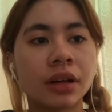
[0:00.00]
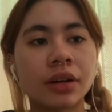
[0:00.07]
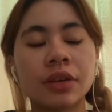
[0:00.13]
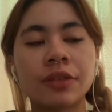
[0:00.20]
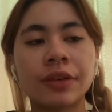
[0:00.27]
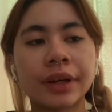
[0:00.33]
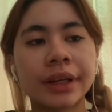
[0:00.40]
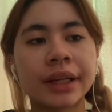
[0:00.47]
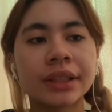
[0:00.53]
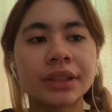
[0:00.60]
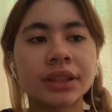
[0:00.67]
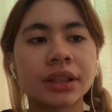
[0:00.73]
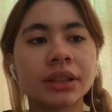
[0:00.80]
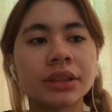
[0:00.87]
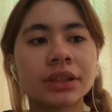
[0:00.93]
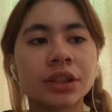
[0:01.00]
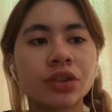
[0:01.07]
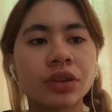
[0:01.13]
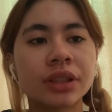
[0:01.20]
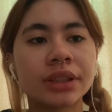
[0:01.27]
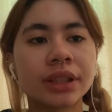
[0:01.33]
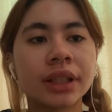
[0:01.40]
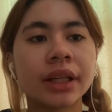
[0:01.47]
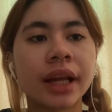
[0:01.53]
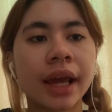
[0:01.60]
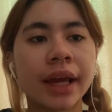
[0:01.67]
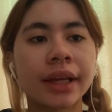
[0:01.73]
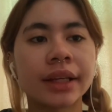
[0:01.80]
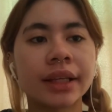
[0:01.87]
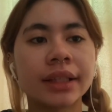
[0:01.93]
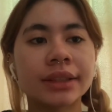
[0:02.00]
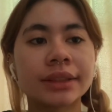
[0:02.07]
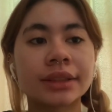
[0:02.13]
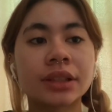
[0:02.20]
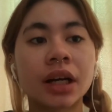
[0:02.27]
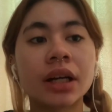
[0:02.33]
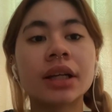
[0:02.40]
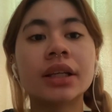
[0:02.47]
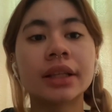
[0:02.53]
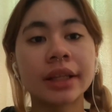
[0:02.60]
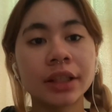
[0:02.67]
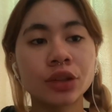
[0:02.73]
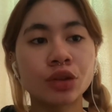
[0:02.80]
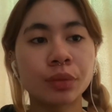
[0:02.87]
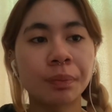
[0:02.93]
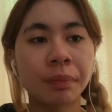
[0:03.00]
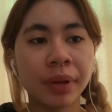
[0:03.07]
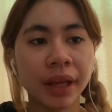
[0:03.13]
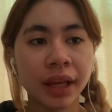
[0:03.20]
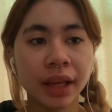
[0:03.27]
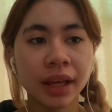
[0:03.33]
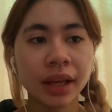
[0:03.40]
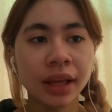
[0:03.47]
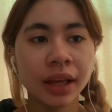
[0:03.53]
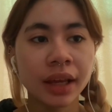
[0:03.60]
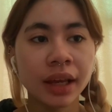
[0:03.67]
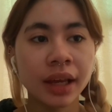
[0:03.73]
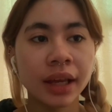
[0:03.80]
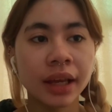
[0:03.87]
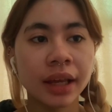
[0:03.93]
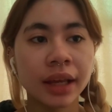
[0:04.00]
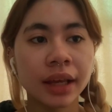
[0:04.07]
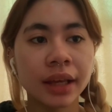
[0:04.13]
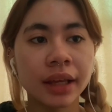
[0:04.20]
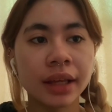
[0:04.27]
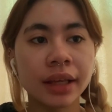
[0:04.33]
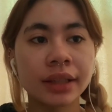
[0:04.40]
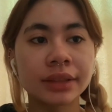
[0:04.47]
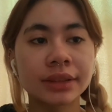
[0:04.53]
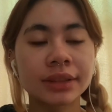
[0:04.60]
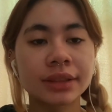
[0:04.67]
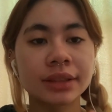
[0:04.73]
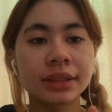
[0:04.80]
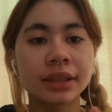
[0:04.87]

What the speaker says: financial situation and is struggling to pay its